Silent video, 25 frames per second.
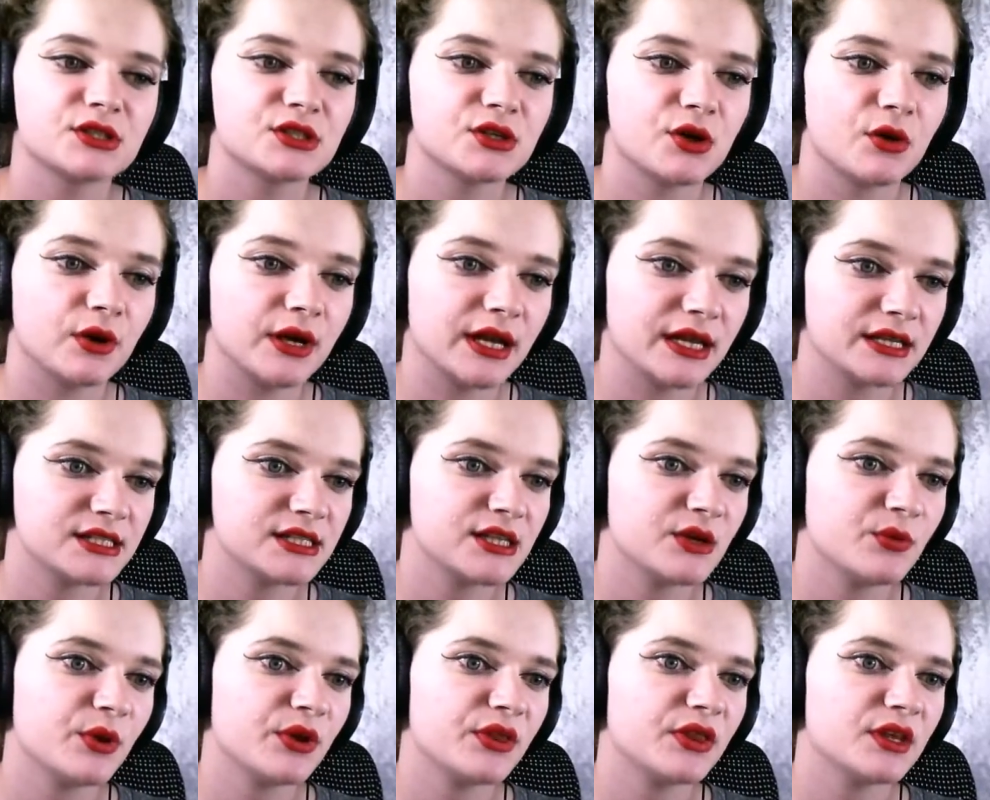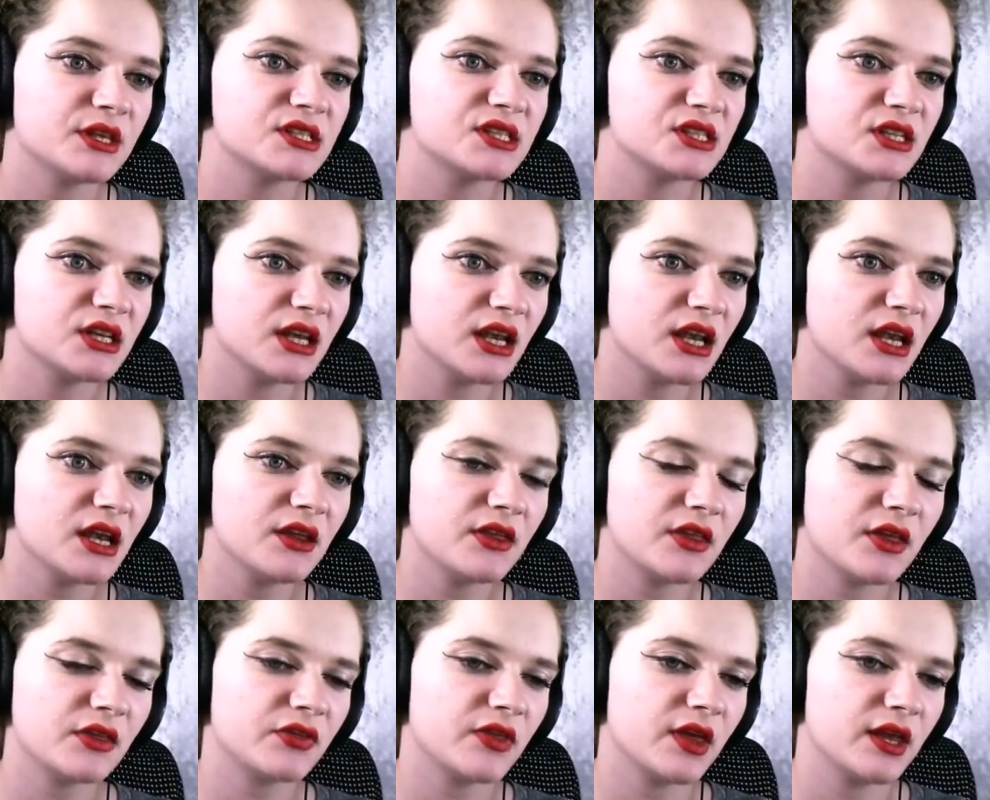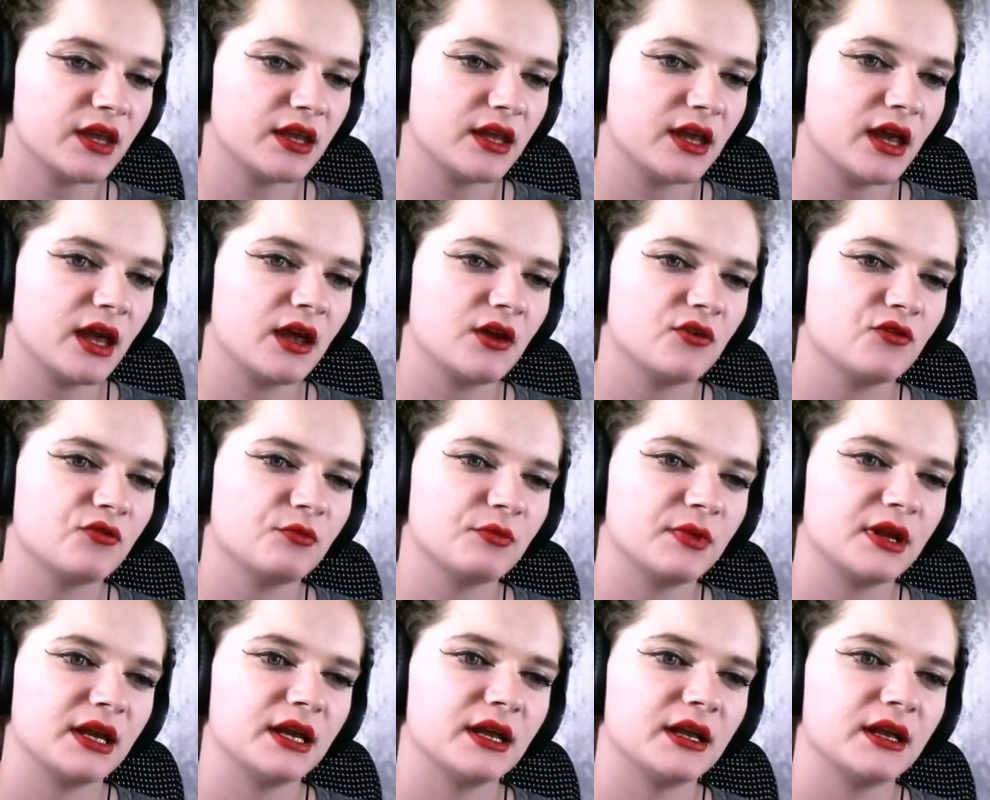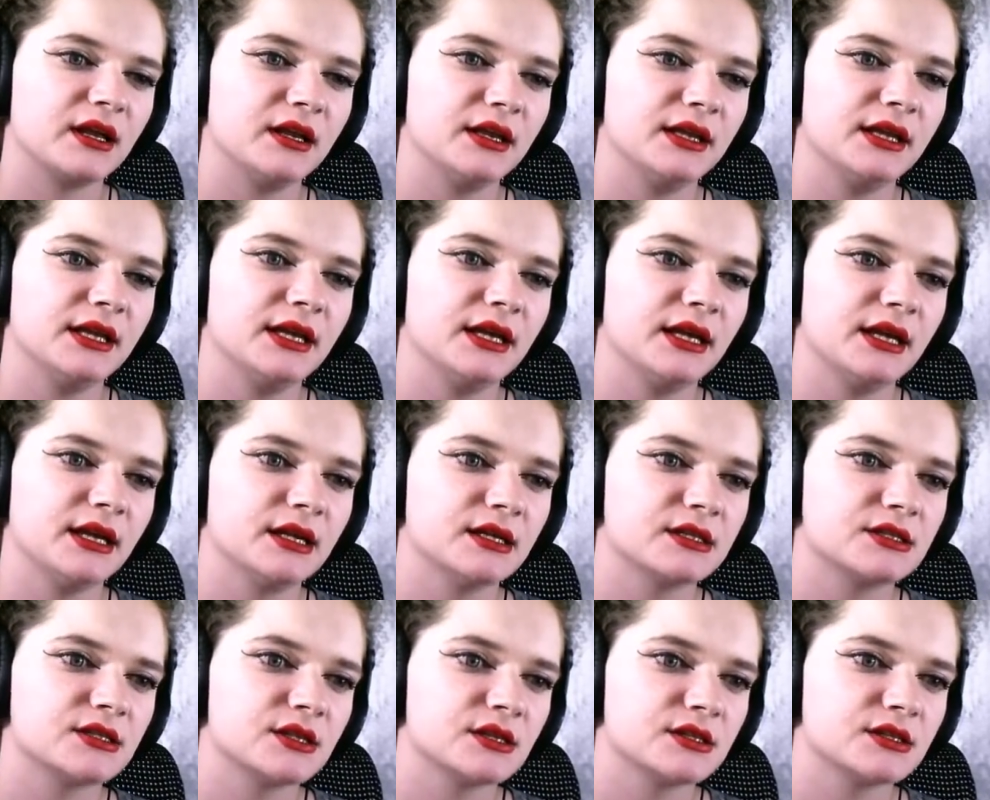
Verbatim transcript: So let's see what this key that they gave me leads,